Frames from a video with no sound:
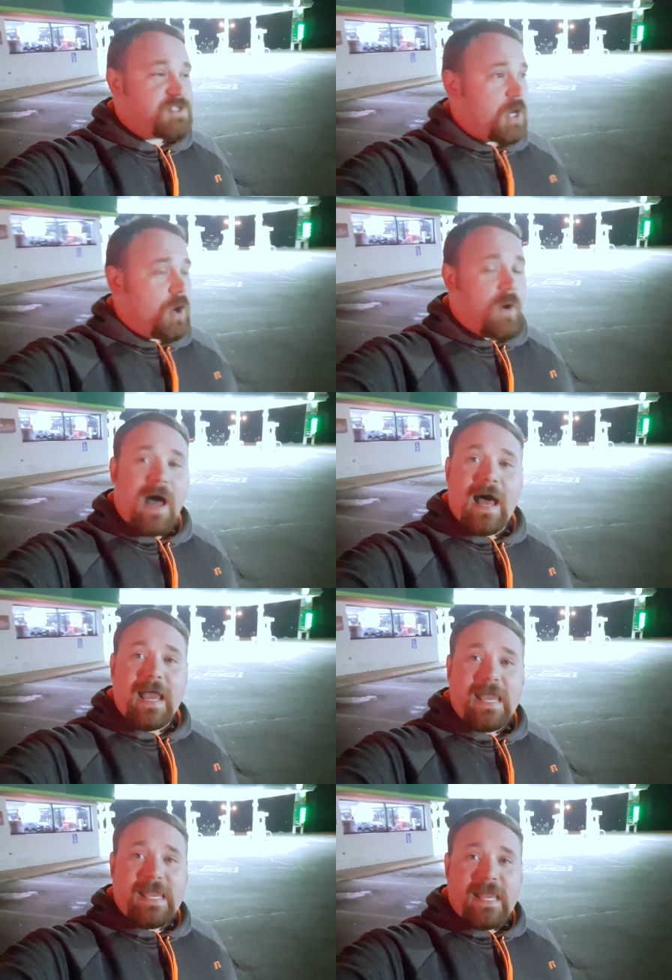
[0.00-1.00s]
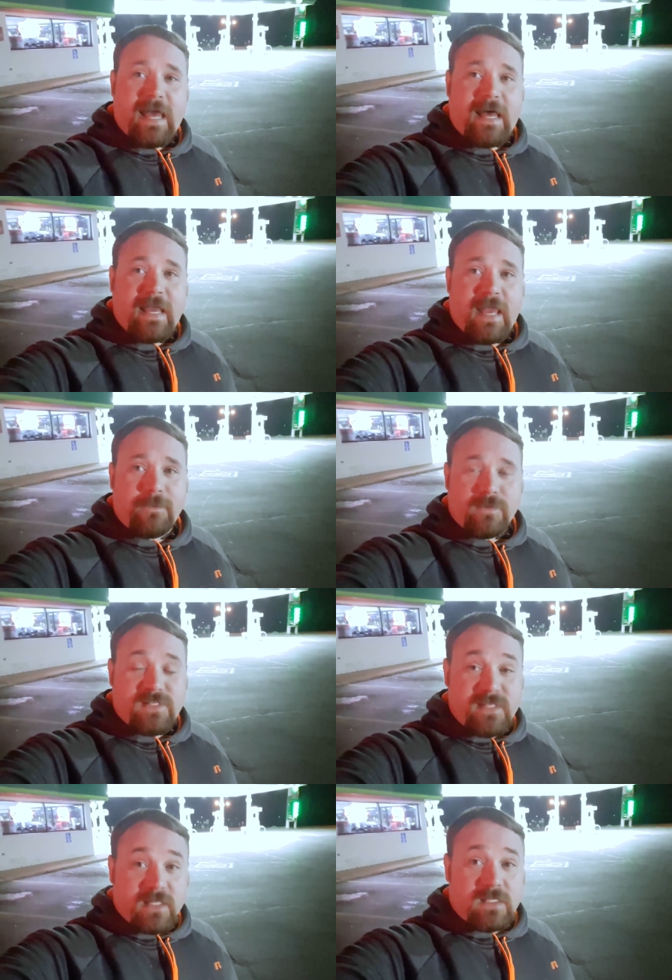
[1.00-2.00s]
so I uh, am
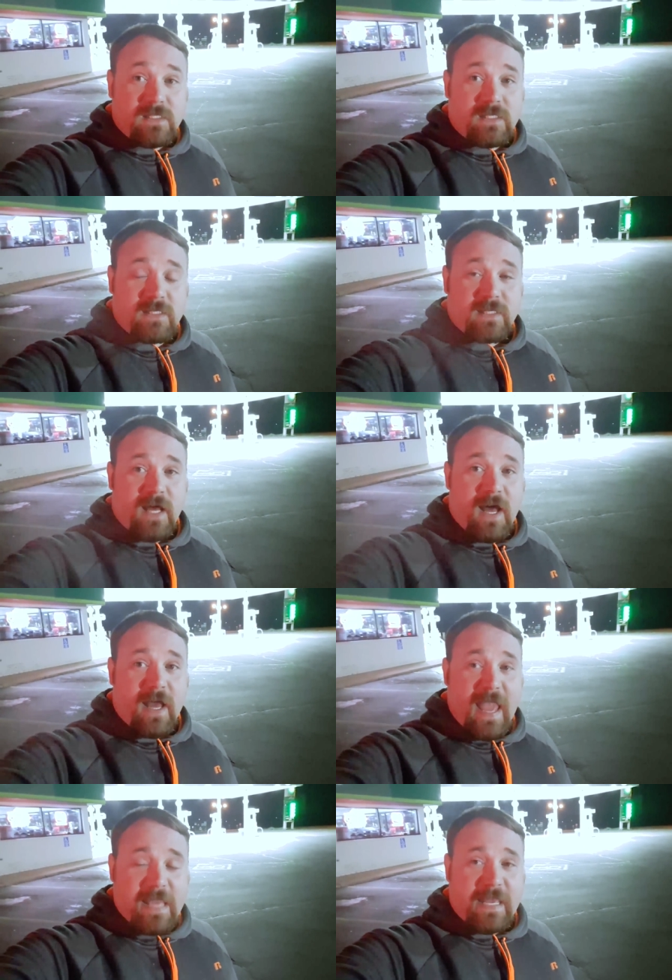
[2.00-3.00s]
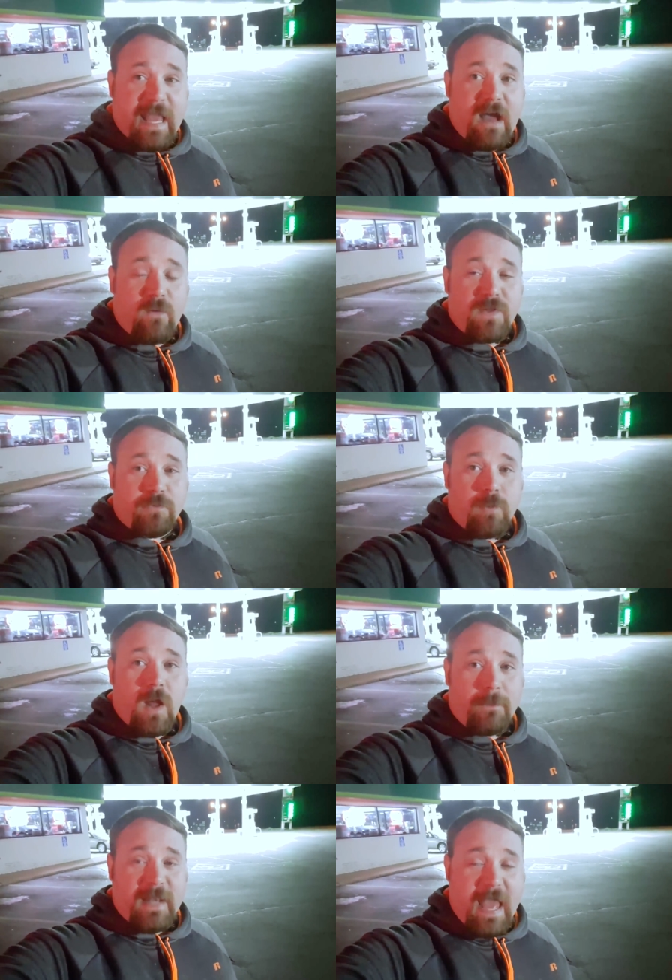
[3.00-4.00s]
still uh, hanging out with
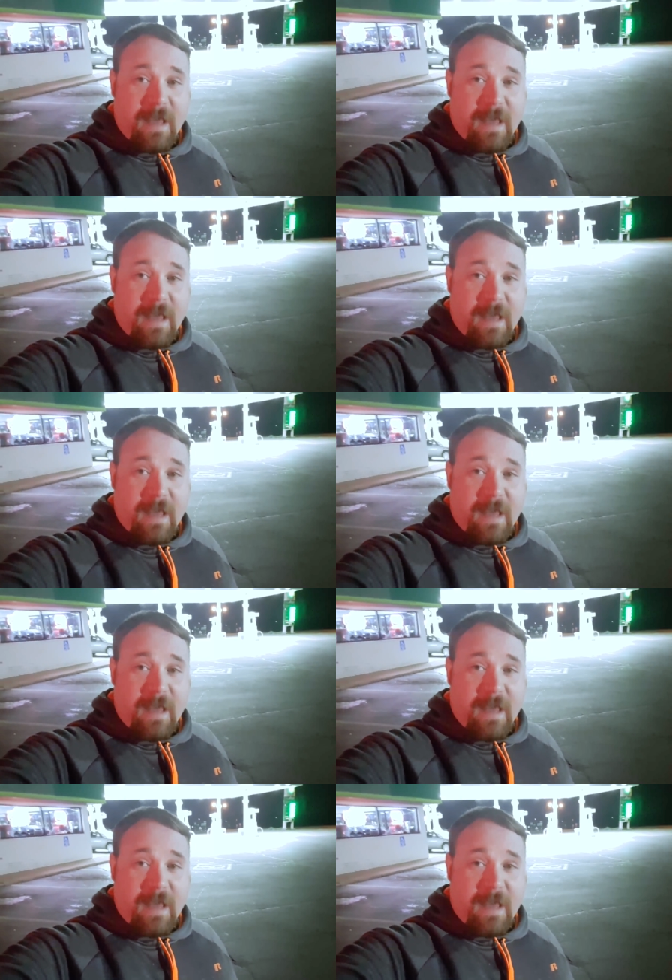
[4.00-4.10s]
Rum and